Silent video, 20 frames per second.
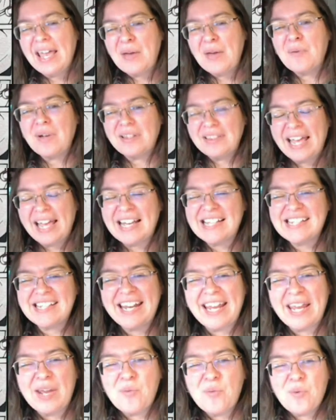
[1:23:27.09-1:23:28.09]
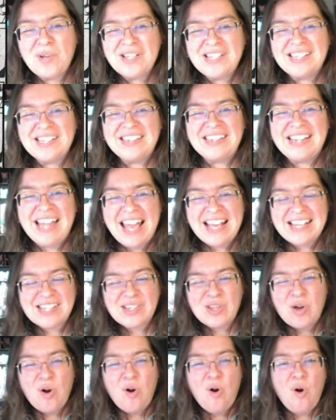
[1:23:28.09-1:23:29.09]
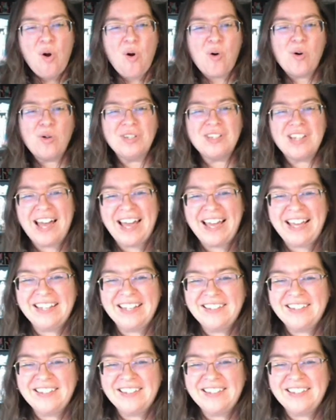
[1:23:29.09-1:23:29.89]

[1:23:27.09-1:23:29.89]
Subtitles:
like I said, it was less the whole, like,